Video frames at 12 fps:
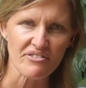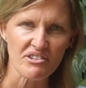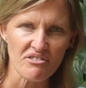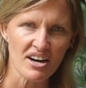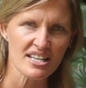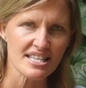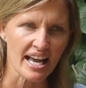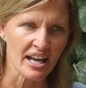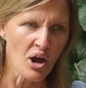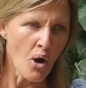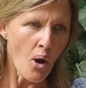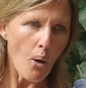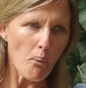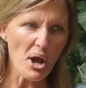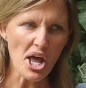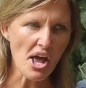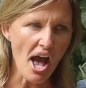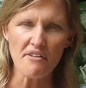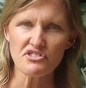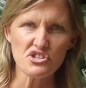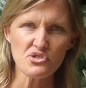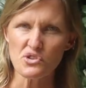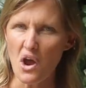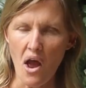If everyone's like, we have
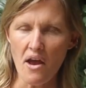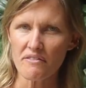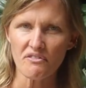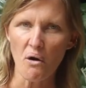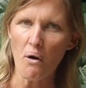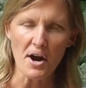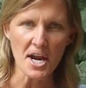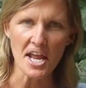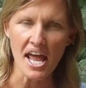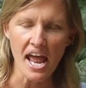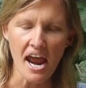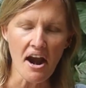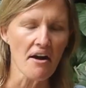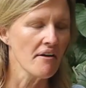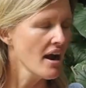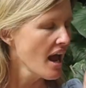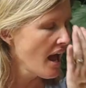to stay for a year.